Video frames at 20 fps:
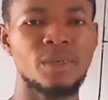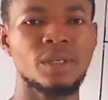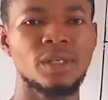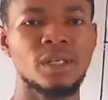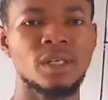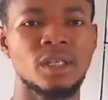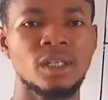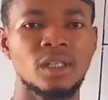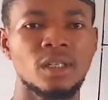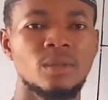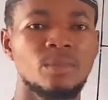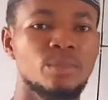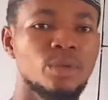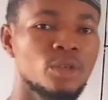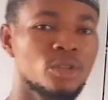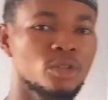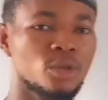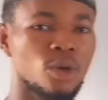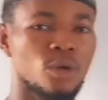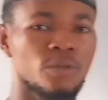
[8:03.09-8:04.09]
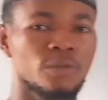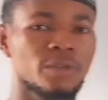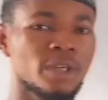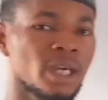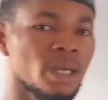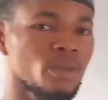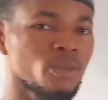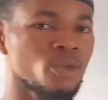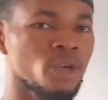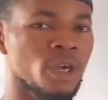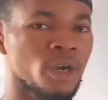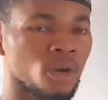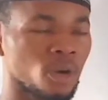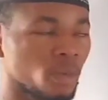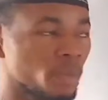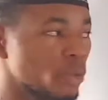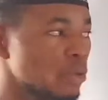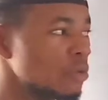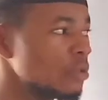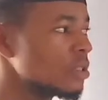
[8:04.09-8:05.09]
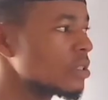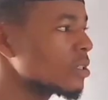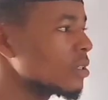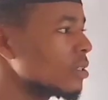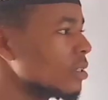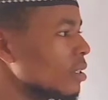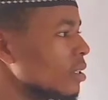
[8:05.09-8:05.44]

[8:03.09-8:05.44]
meaning both of them were opened.